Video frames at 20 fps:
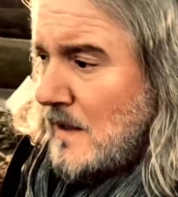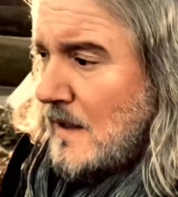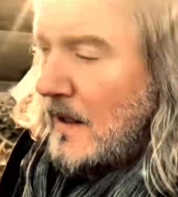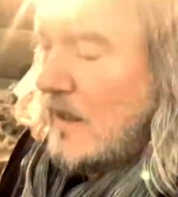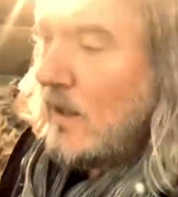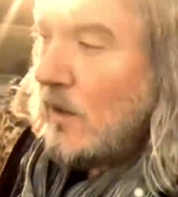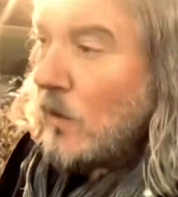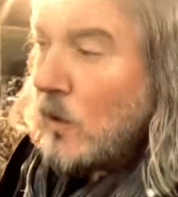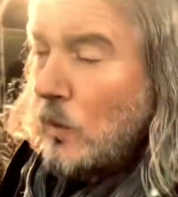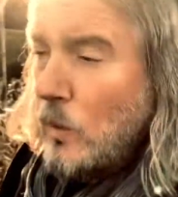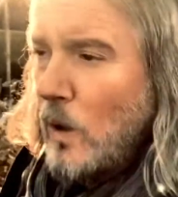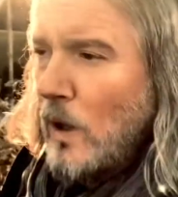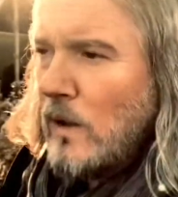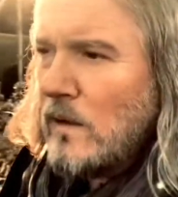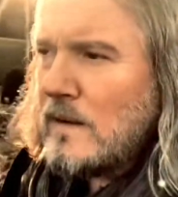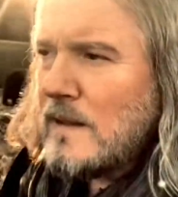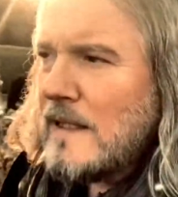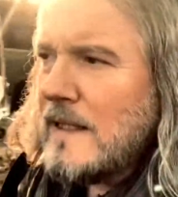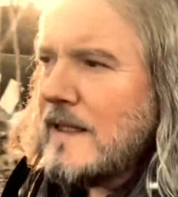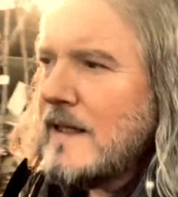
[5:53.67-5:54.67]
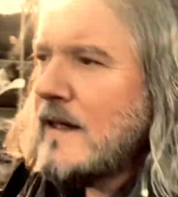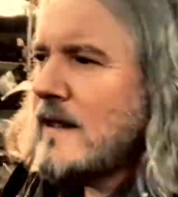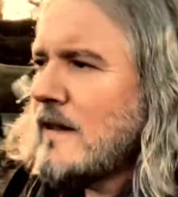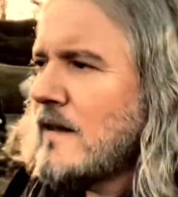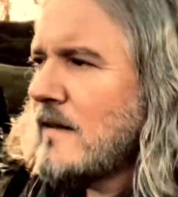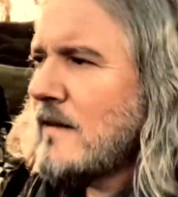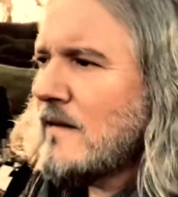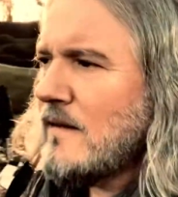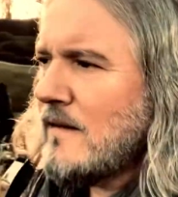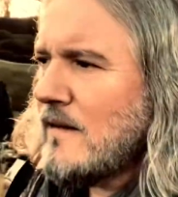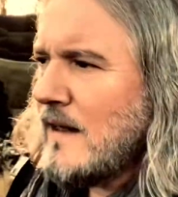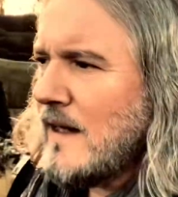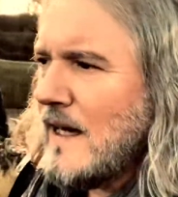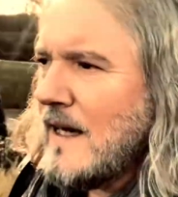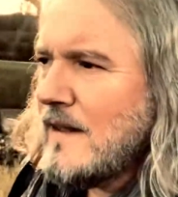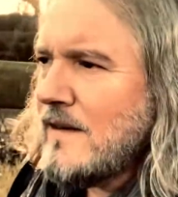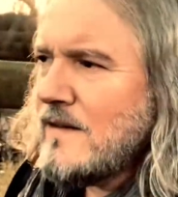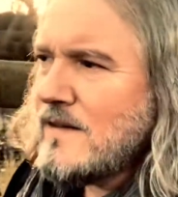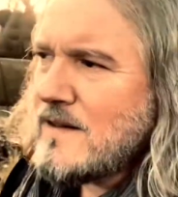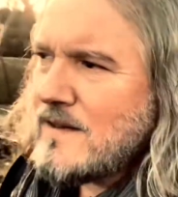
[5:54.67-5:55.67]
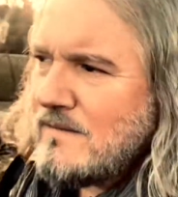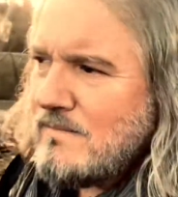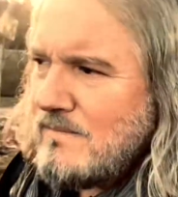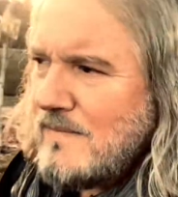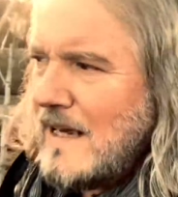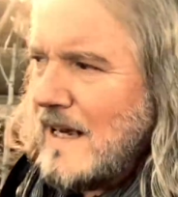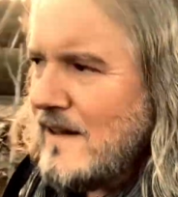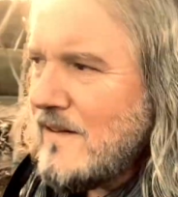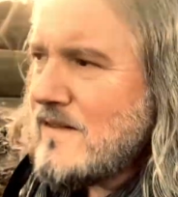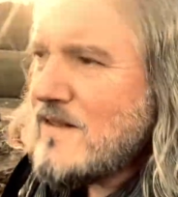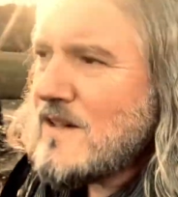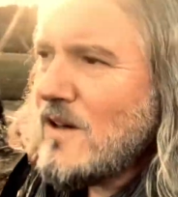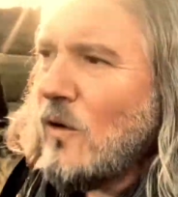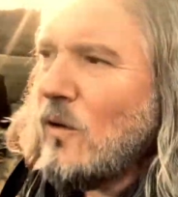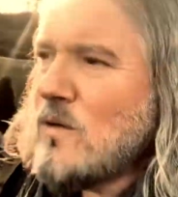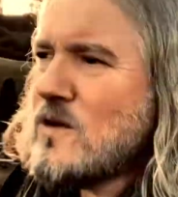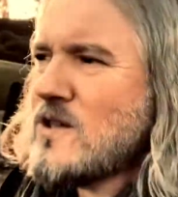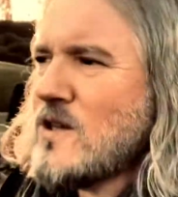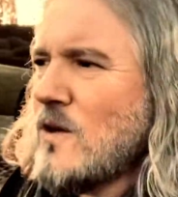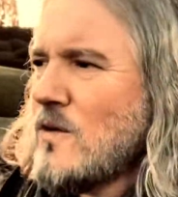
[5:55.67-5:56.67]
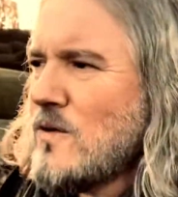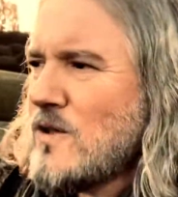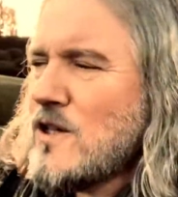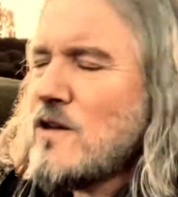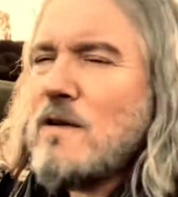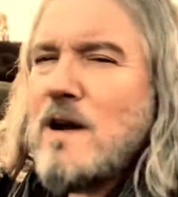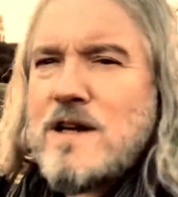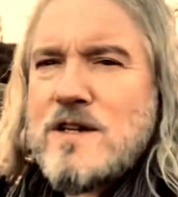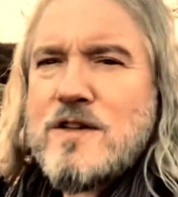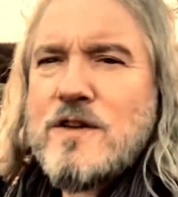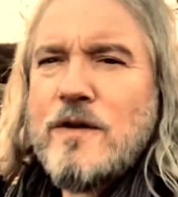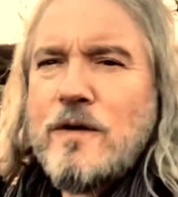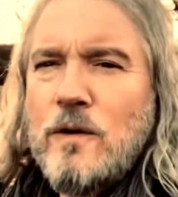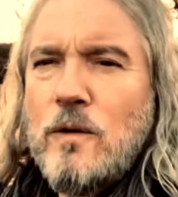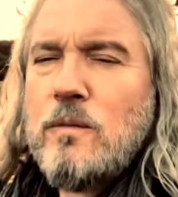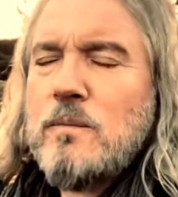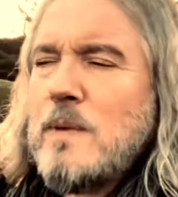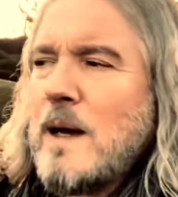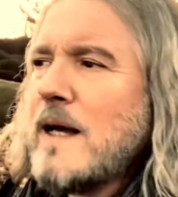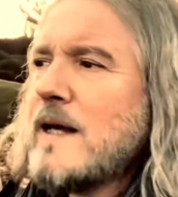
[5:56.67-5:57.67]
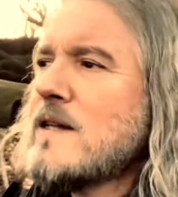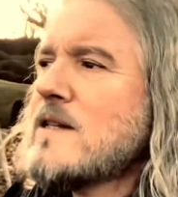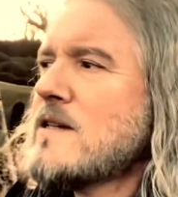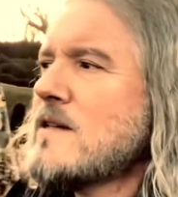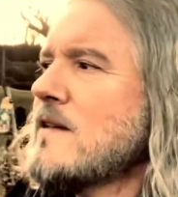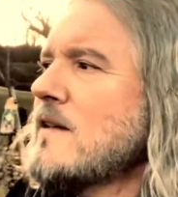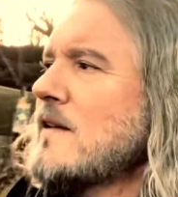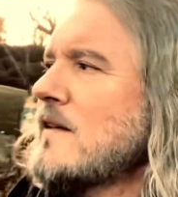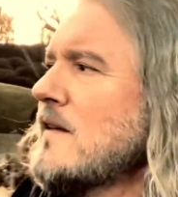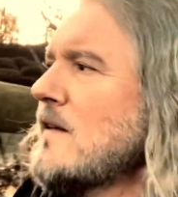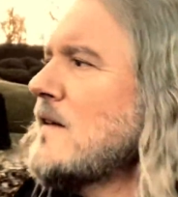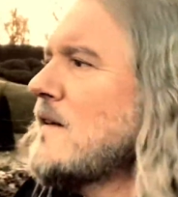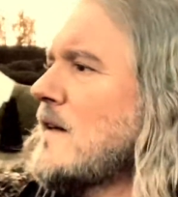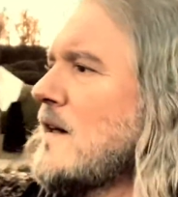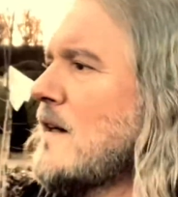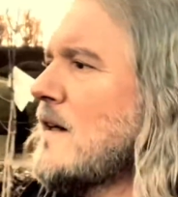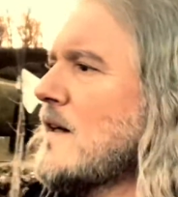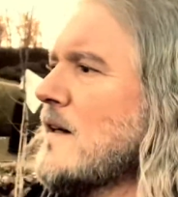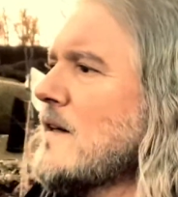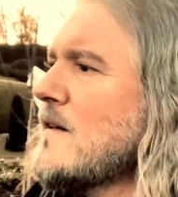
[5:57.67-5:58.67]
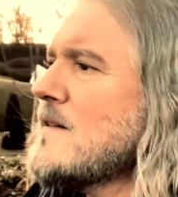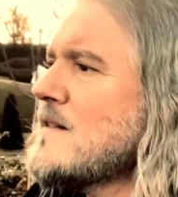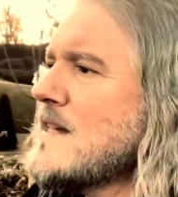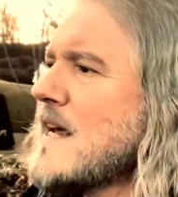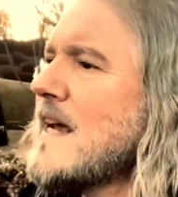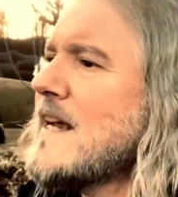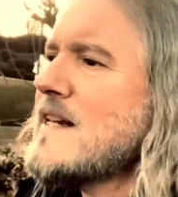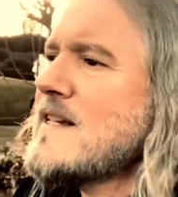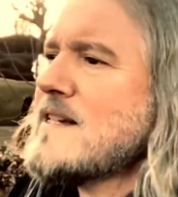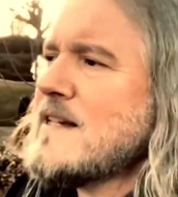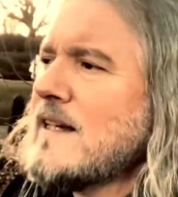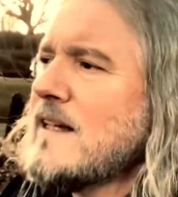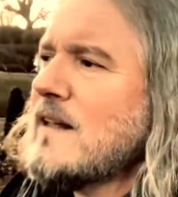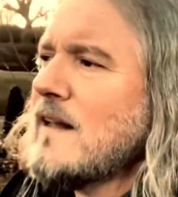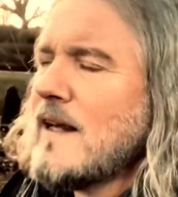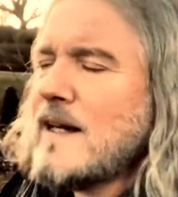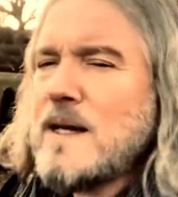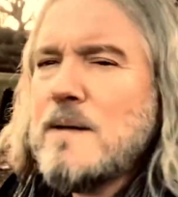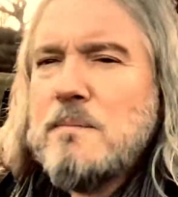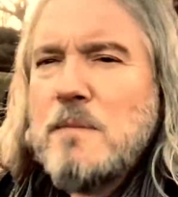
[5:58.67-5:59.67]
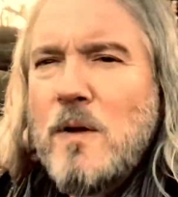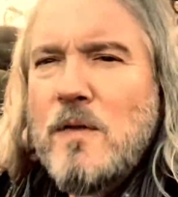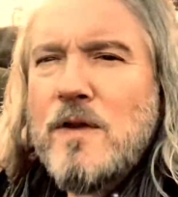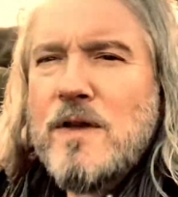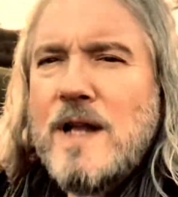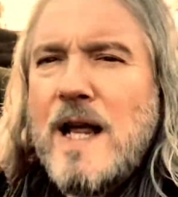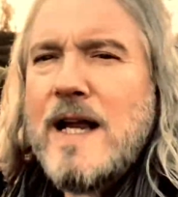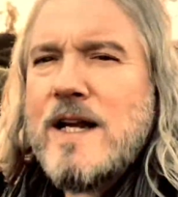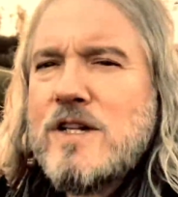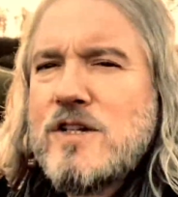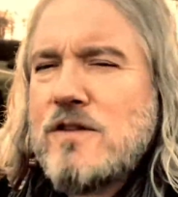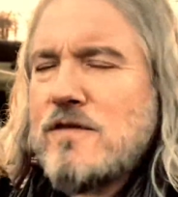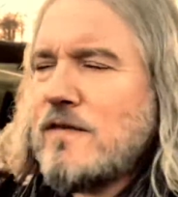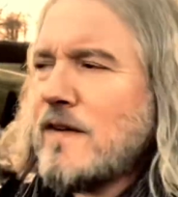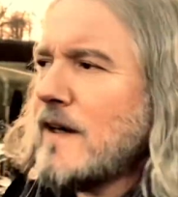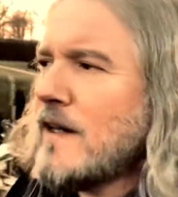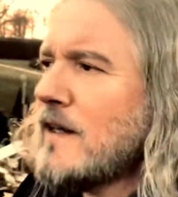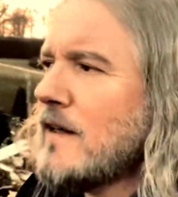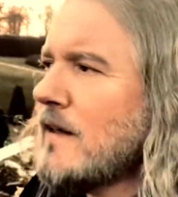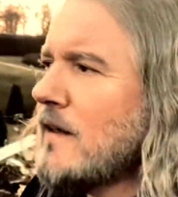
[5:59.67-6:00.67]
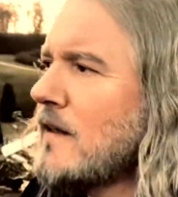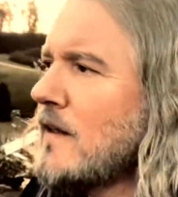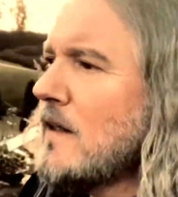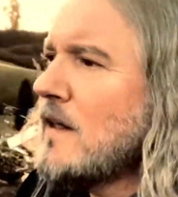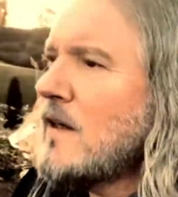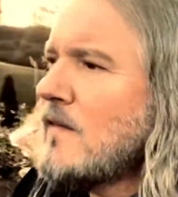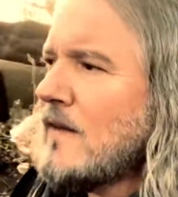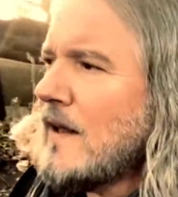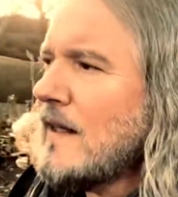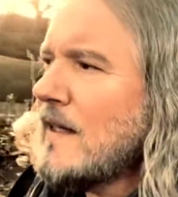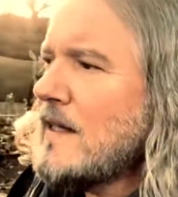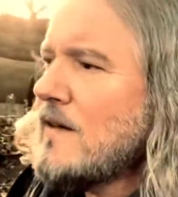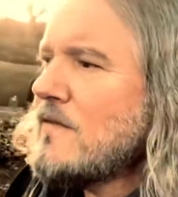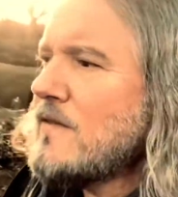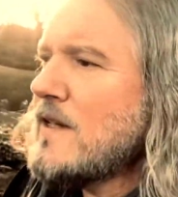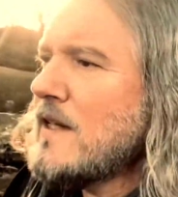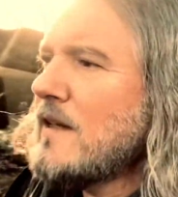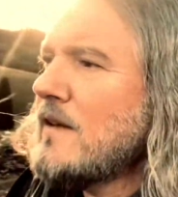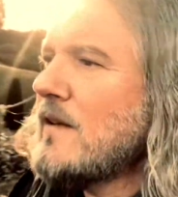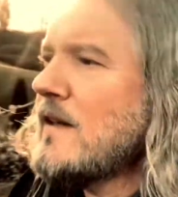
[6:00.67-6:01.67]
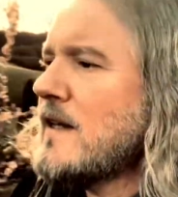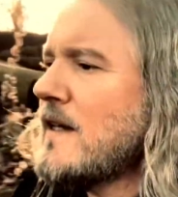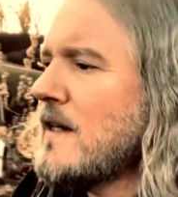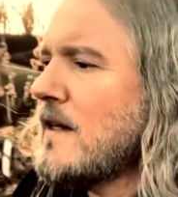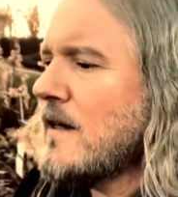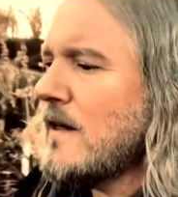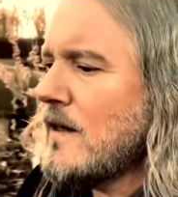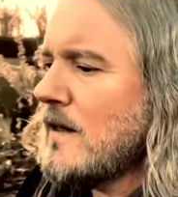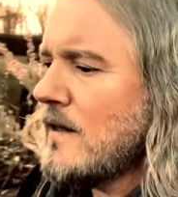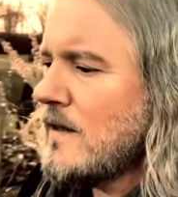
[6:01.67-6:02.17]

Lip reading: otherworldly and also terrestrial based deity, like a mother nature figure that lived in the